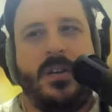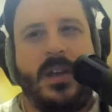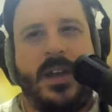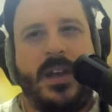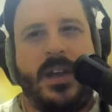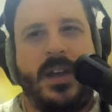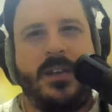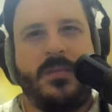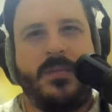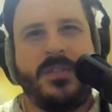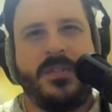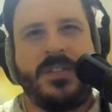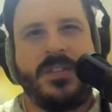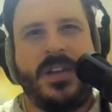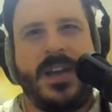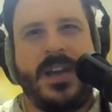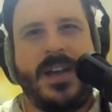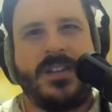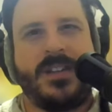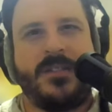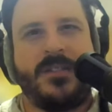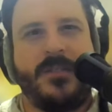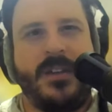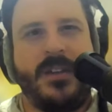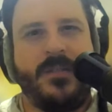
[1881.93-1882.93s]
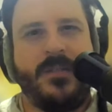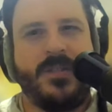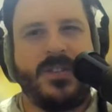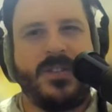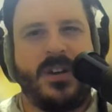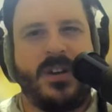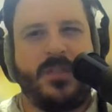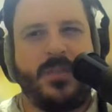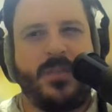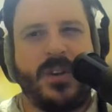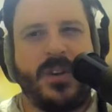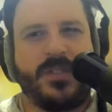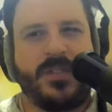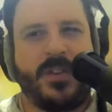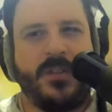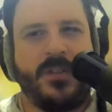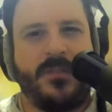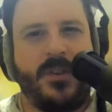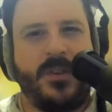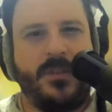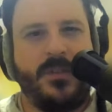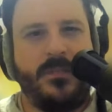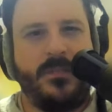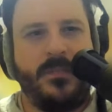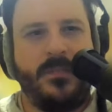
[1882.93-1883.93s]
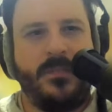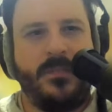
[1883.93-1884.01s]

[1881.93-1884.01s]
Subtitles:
And it will say add to favorites, and I'll press confirm.